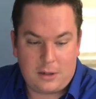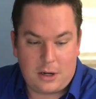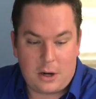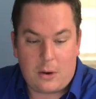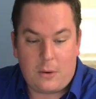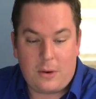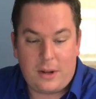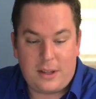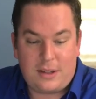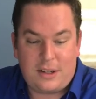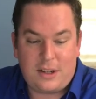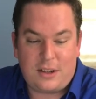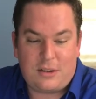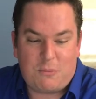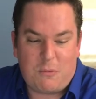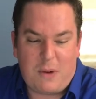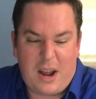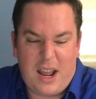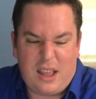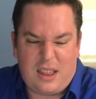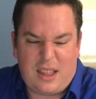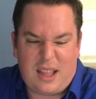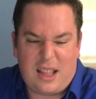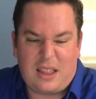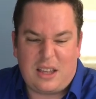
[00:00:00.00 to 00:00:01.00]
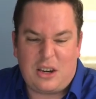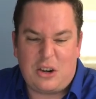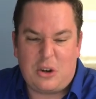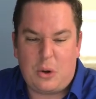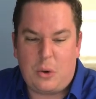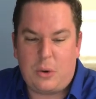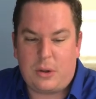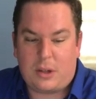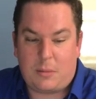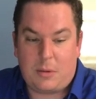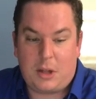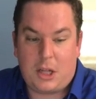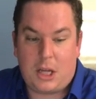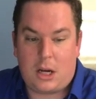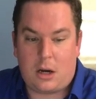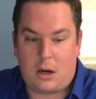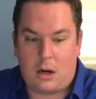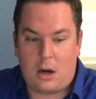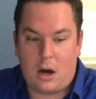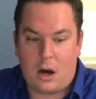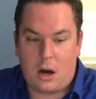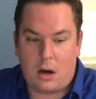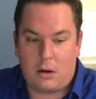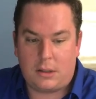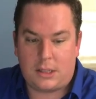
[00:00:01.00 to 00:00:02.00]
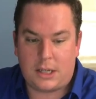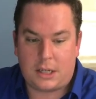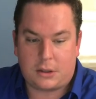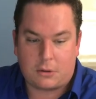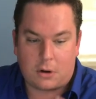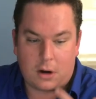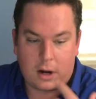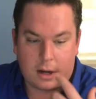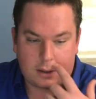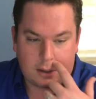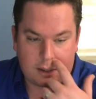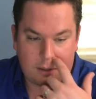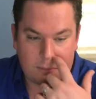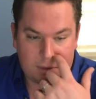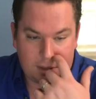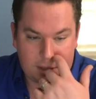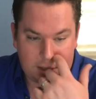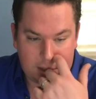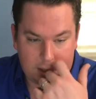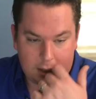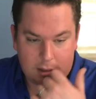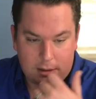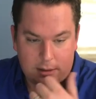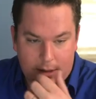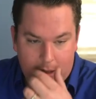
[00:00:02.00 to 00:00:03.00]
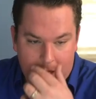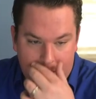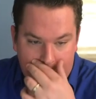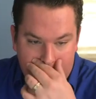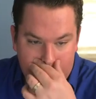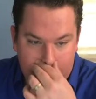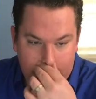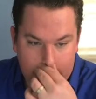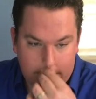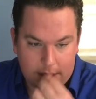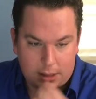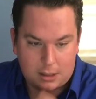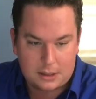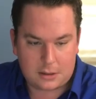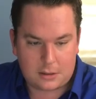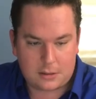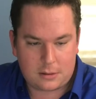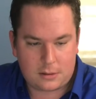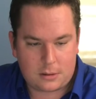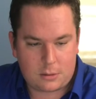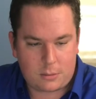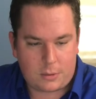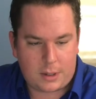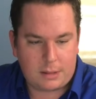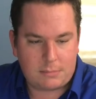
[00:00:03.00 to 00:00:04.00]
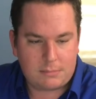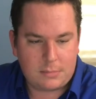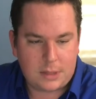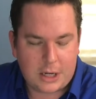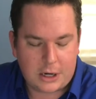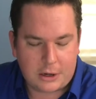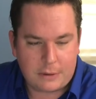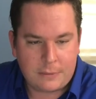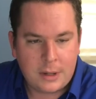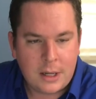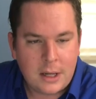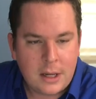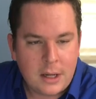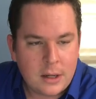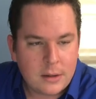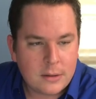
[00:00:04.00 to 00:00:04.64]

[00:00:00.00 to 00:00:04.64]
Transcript: You know, it's just ways that the news can be like, oh, Death Cross. And then we see a C N B C tweet here.